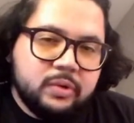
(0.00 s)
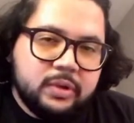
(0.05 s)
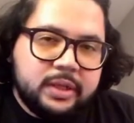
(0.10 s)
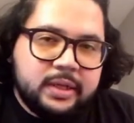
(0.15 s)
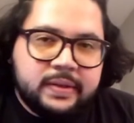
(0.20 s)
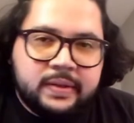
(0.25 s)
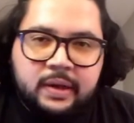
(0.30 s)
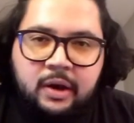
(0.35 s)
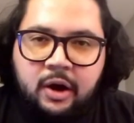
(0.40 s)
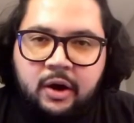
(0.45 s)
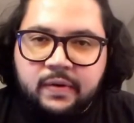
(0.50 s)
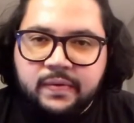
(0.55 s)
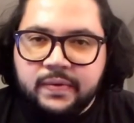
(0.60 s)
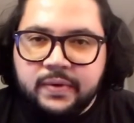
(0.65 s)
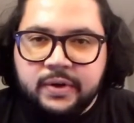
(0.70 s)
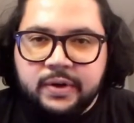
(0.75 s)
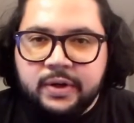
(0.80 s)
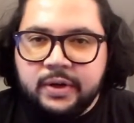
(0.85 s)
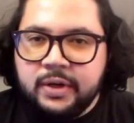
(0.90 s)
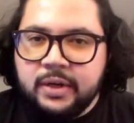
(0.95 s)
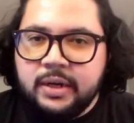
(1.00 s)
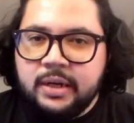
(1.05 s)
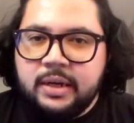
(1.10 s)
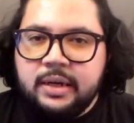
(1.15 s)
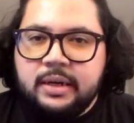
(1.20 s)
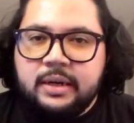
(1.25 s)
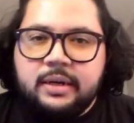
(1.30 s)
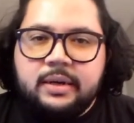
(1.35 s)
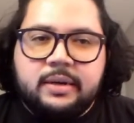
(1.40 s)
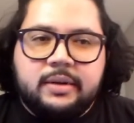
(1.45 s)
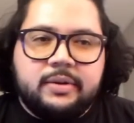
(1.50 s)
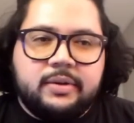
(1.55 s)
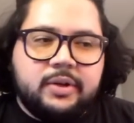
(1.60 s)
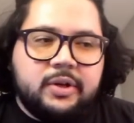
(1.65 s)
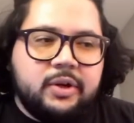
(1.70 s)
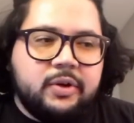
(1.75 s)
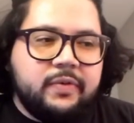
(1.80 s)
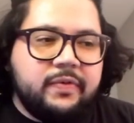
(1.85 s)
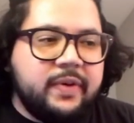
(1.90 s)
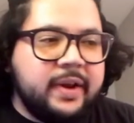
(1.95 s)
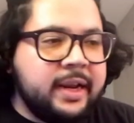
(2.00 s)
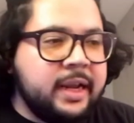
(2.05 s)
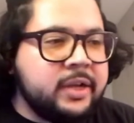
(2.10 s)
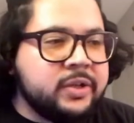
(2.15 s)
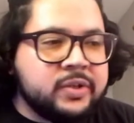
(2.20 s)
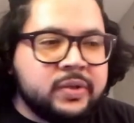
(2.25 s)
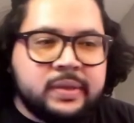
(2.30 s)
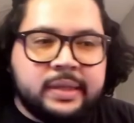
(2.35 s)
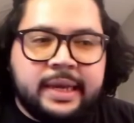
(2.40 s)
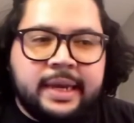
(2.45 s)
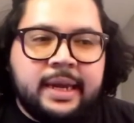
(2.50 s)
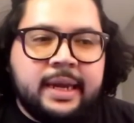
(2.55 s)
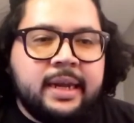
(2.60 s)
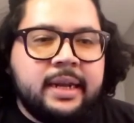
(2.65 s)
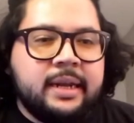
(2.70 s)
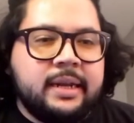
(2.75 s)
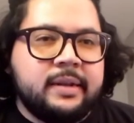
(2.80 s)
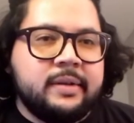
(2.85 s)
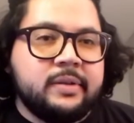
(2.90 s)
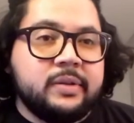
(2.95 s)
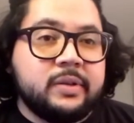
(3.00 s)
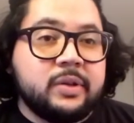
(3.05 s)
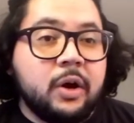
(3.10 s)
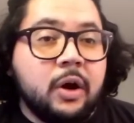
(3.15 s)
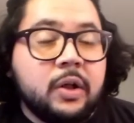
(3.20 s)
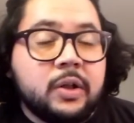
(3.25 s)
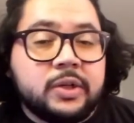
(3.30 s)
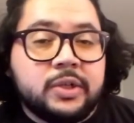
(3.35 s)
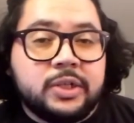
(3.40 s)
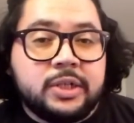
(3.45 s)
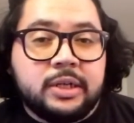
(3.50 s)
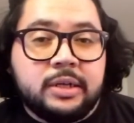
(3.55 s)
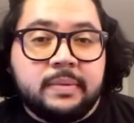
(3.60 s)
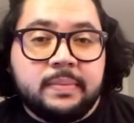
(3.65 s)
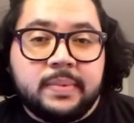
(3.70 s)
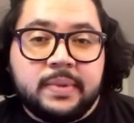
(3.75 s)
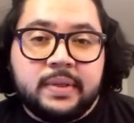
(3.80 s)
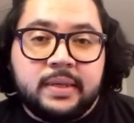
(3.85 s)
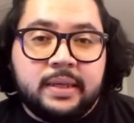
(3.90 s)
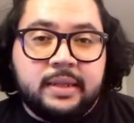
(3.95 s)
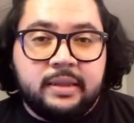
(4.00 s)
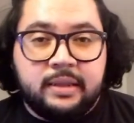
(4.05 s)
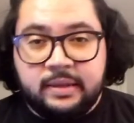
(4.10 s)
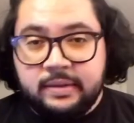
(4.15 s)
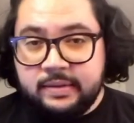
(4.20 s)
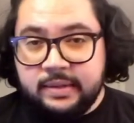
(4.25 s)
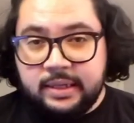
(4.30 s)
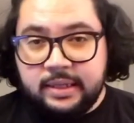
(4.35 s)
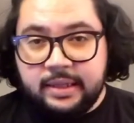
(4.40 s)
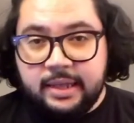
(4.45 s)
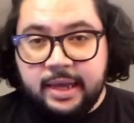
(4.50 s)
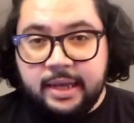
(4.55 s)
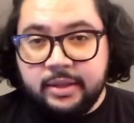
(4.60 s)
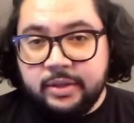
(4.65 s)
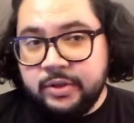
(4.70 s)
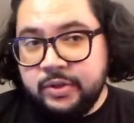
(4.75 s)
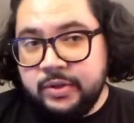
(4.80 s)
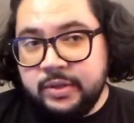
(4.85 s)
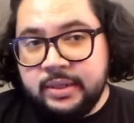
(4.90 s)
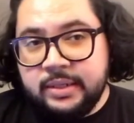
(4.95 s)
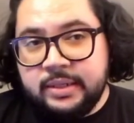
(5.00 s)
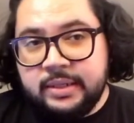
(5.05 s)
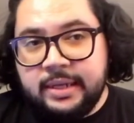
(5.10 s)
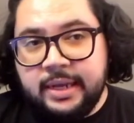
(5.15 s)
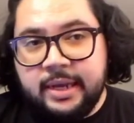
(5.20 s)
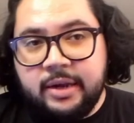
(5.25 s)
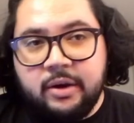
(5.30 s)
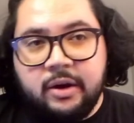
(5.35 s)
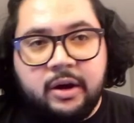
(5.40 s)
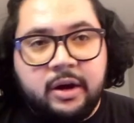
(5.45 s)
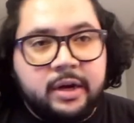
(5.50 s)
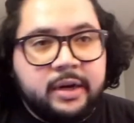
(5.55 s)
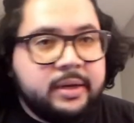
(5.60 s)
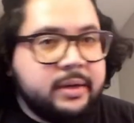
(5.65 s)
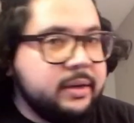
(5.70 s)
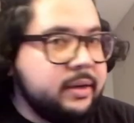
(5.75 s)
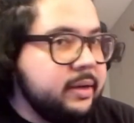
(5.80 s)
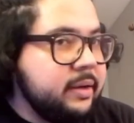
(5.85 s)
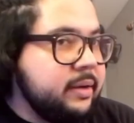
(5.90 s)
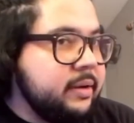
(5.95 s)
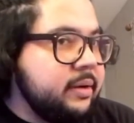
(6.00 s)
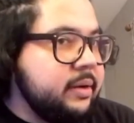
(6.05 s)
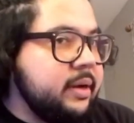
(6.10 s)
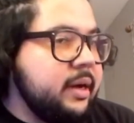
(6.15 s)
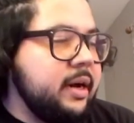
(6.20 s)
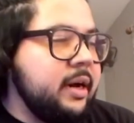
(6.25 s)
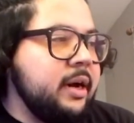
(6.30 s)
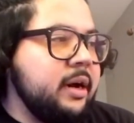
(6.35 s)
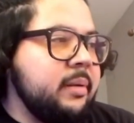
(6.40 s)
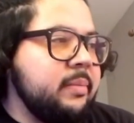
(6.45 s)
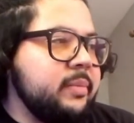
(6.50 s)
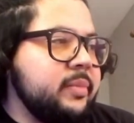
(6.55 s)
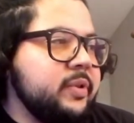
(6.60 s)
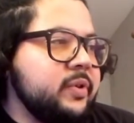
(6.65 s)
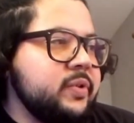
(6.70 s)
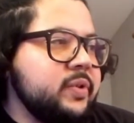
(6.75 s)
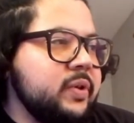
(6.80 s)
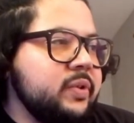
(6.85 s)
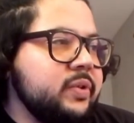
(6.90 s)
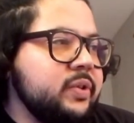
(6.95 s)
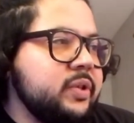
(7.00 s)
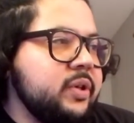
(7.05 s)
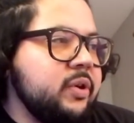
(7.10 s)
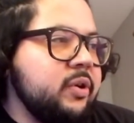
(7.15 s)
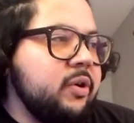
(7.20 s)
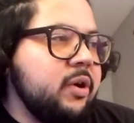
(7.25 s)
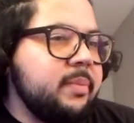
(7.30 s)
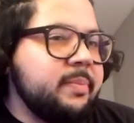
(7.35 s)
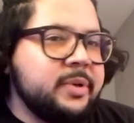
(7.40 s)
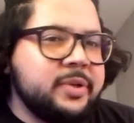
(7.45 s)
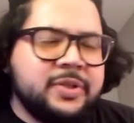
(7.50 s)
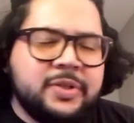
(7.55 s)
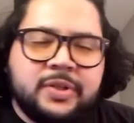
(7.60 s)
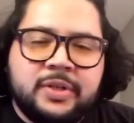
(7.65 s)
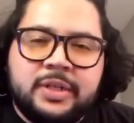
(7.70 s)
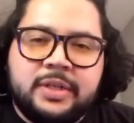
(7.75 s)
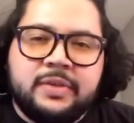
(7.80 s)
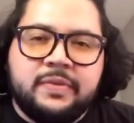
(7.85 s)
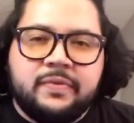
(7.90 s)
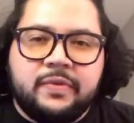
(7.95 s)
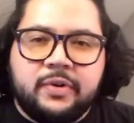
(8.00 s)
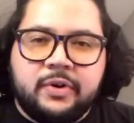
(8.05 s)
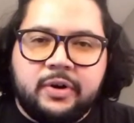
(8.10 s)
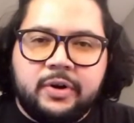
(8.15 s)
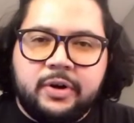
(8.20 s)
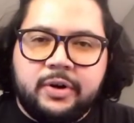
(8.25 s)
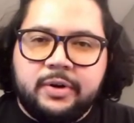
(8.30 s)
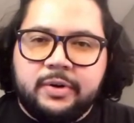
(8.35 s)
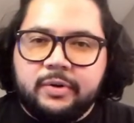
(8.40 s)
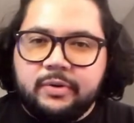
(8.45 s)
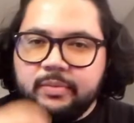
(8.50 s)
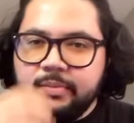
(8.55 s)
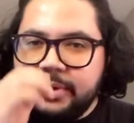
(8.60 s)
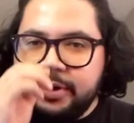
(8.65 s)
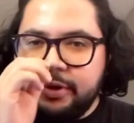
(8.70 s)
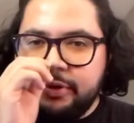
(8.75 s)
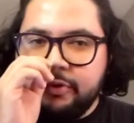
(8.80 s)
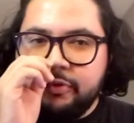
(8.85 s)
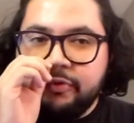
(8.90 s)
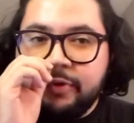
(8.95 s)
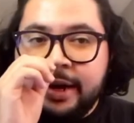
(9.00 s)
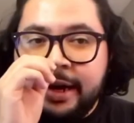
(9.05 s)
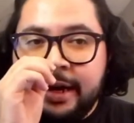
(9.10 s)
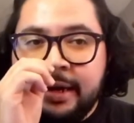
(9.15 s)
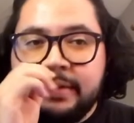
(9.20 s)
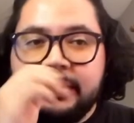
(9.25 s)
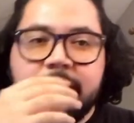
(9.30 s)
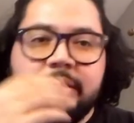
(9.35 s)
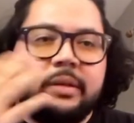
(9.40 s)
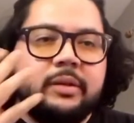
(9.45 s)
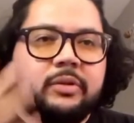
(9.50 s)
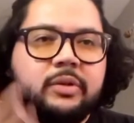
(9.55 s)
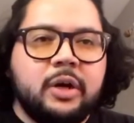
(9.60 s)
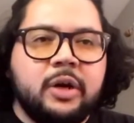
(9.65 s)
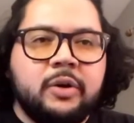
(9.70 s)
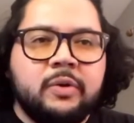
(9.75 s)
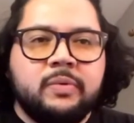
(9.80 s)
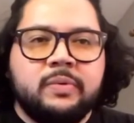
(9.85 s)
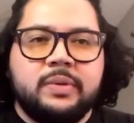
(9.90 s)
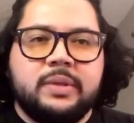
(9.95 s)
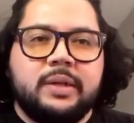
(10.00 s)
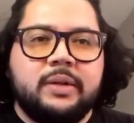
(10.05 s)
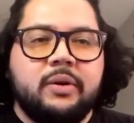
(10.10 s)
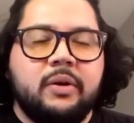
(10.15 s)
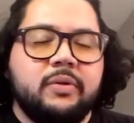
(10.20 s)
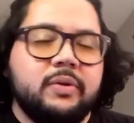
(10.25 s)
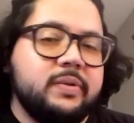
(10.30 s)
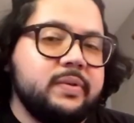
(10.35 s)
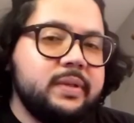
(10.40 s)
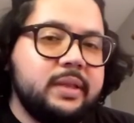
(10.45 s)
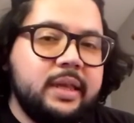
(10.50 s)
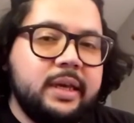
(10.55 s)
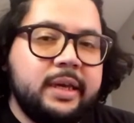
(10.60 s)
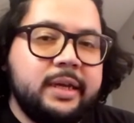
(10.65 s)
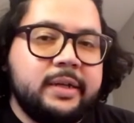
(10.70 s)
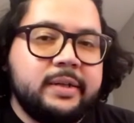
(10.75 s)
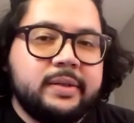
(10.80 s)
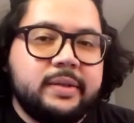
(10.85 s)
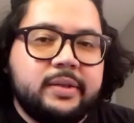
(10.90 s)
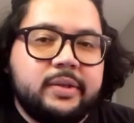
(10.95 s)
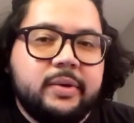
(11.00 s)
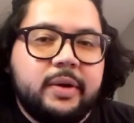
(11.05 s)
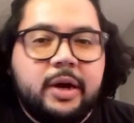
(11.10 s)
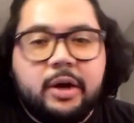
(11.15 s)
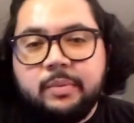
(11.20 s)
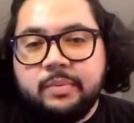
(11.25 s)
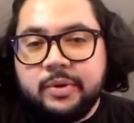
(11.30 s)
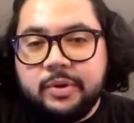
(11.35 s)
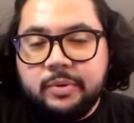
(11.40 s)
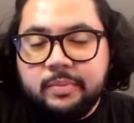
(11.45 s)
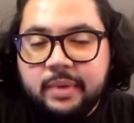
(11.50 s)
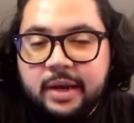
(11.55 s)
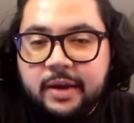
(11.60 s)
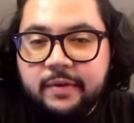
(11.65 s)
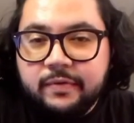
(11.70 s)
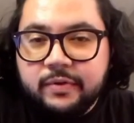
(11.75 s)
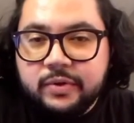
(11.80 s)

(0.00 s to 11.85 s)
does offer you know financial aid and scholarships and things like that that you can take on. Um, there's also opportunities for you know grants and loans and all those things to help you pay for